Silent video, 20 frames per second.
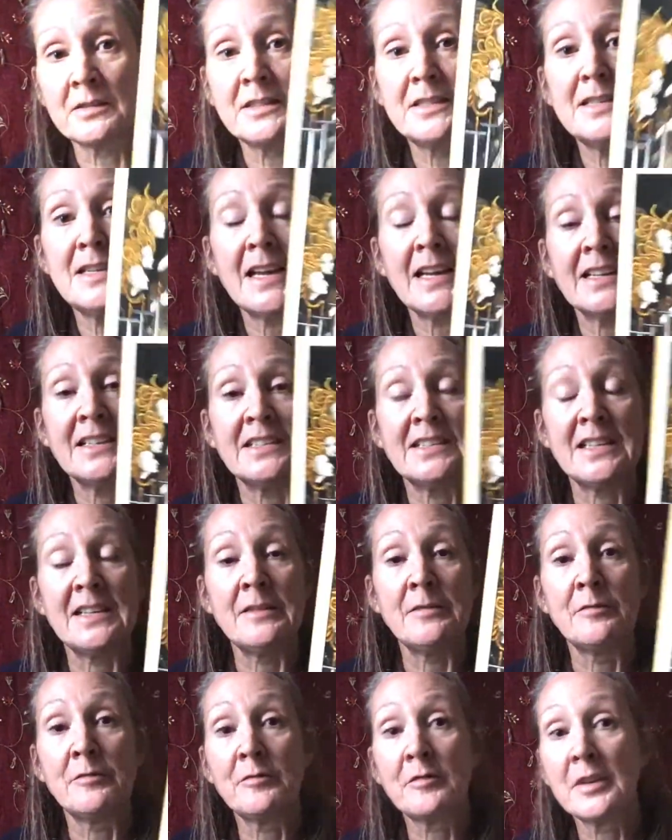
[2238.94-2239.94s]

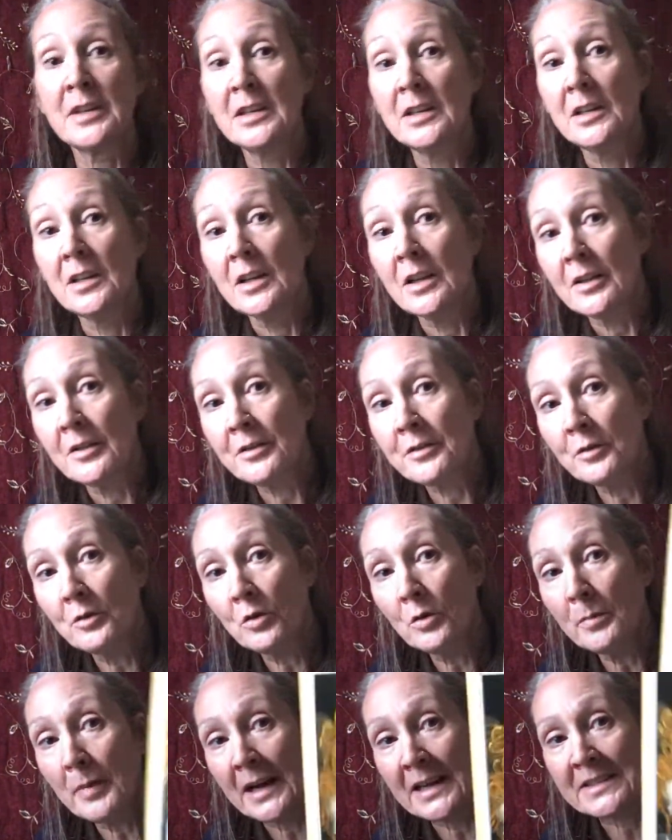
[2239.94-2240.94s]
negative
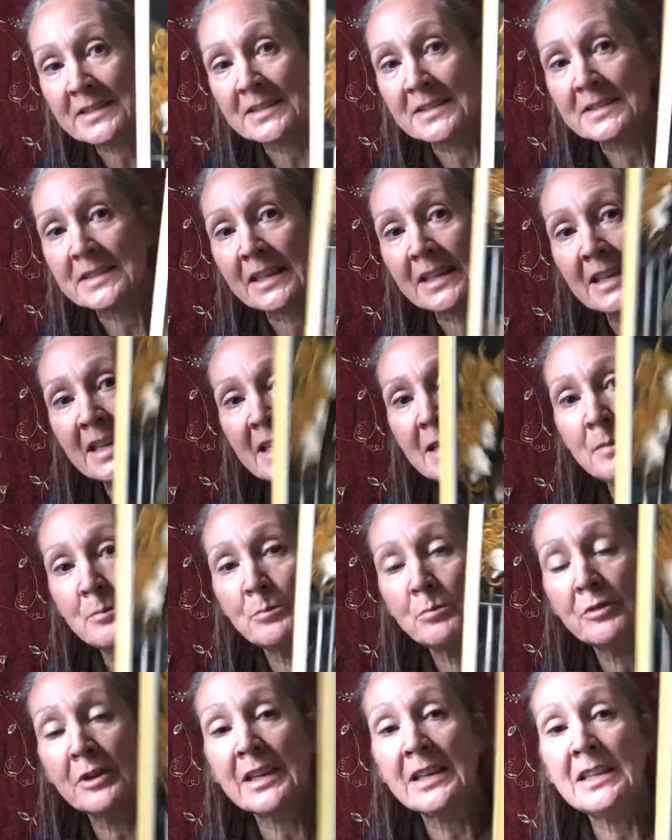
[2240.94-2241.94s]
thought patterns that keep
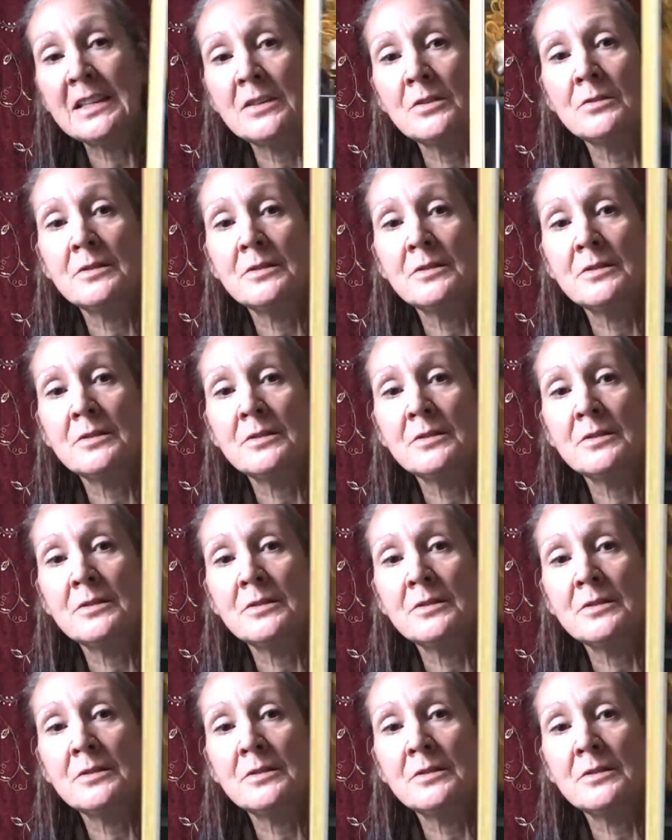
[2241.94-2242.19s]
bringing you